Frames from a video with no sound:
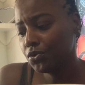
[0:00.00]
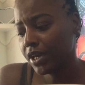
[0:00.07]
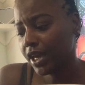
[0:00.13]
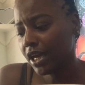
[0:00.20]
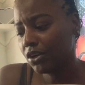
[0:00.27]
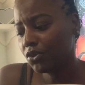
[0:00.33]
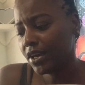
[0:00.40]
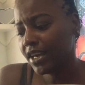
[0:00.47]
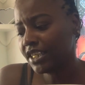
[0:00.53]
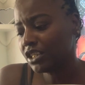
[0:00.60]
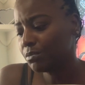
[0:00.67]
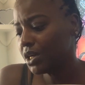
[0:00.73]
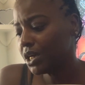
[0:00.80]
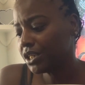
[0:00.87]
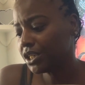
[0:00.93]
candle as
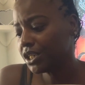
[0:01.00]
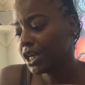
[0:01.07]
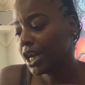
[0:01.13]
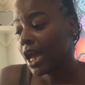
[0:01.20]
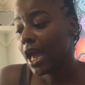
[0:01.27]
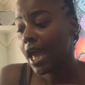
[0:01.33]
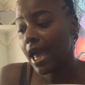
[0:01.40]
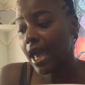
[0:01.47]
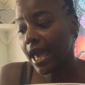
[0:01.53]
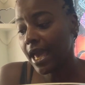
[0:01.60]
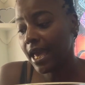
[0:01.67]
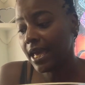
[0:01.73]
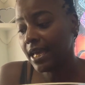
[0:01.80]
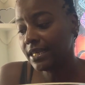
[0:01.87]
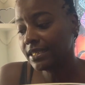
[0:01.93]
much
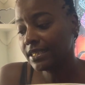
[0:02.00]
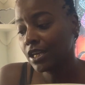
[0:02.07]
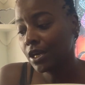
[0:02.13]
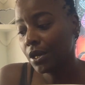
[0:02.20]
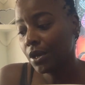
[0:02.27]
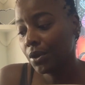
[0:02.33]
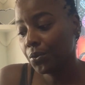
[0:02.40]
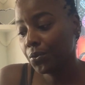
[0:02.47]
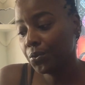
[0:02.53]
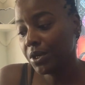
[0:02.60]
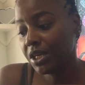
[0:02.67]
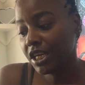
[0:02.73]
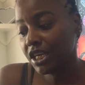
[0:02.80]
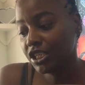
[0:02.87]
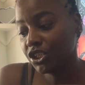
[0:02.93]
as
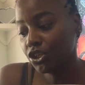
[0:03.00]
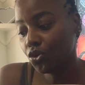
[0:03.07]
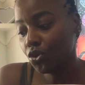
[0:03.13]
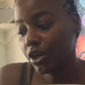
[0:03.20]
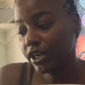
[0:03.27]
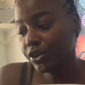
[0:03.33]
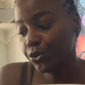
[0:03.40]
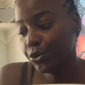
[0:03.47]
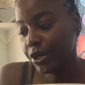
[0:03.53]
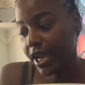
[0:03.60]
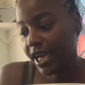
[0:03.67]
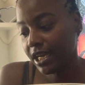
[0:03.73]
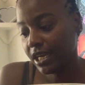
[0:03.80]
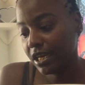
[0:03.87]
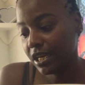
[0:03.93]
we enjoy
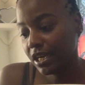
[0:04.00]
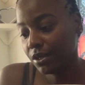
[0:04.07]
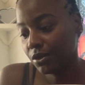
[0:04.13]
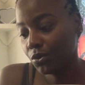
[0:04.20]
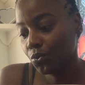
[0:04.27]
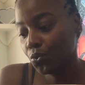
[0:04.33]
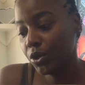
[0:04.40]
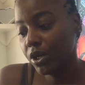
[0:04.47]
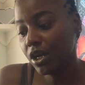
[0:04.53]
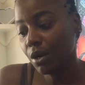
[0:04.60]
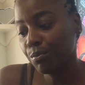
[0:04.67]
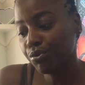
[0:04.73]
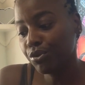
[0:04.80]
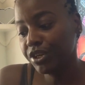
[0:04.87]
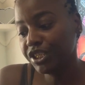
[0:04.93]
creating it. We
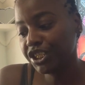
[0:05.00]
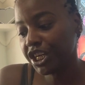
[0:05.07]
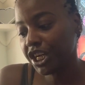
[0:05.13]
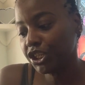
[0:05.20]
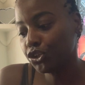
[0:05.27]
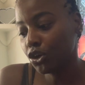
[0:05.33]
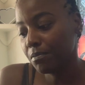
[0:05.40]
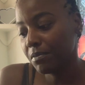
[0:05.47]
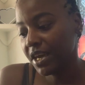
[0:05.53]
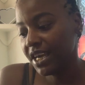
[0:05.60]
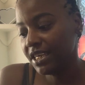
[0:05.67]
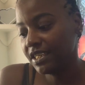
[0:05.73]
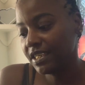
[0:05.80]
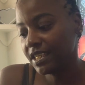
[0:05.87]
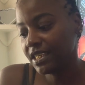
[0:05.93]
appreciate your
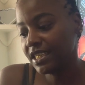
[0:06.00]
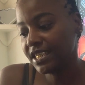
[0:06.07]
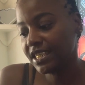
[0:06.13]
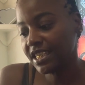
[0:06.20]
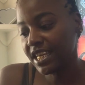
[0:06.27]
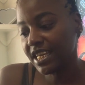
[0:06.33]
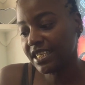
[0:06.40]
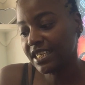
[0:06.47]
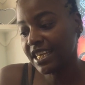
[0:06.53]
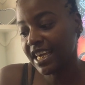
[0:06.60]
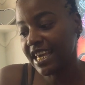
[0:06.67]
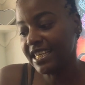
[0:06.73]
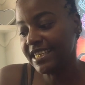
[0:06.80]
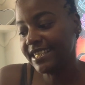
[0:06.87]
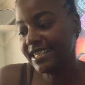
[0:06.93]
amazing sense
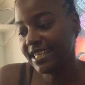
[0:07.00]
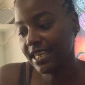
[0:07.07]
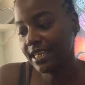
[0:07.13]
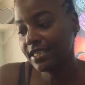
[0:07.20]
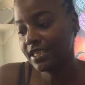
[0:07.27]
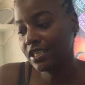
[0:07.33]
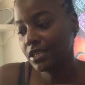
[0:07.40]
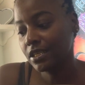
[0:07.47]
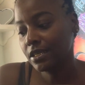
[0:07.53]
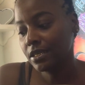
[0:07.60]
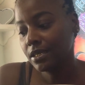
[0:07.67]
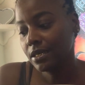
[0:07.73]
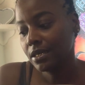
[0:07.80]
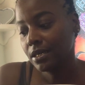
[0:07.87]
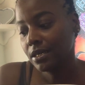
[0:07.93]
and scents,
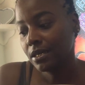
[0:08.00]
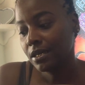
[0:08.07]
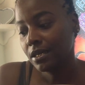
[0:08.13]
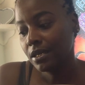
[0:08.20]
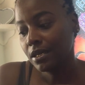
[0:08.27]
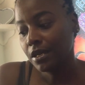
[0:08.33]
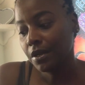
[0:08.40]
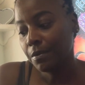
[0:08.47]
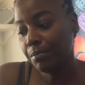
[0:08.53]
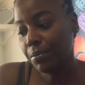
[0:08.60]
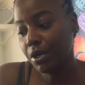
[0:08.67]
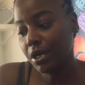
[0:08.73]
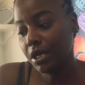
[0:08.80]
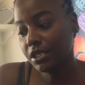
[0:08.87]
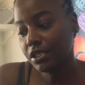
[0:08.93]

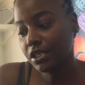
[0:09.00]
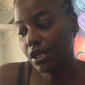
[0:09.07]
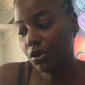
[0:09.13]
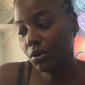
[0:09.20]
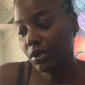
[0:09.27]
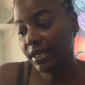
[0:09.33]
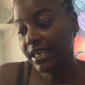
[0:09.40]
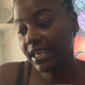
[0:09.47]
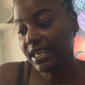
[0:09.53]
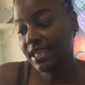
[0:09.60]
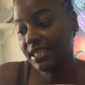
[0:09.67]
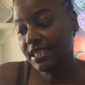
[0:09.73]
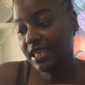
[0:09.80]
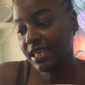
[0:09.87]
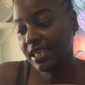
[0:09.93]
pun totally
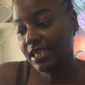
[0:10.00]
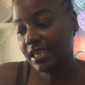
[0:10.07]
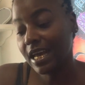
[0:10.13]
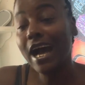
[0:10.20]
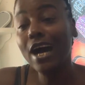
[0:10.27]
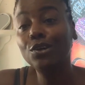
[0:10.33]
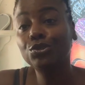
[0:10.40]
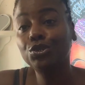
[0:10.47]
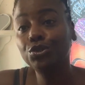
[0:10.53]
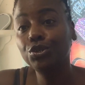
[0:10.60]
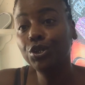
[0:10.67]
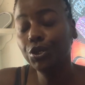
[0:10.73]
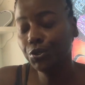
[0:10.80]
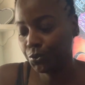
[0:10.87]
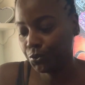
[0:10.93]
intended, how to
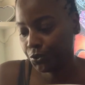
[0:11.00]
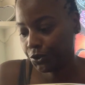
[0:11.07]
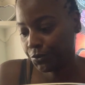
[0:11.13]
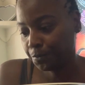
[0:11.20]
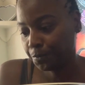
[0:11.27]
use.